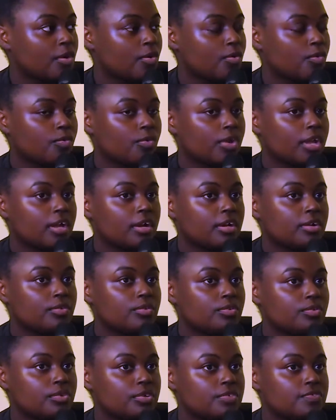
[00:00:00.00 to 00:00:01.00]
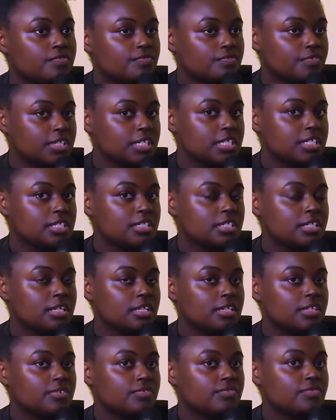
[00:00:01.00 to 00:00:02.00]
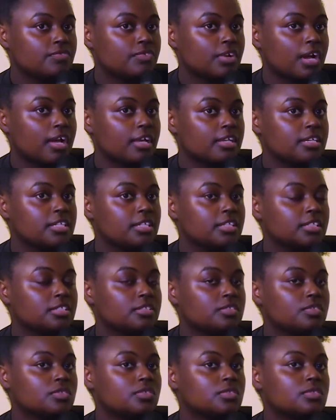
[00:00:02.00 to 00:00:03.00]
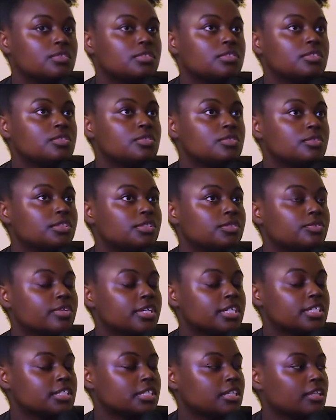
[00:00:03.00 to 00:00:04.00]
where we feel if I need to lose weight,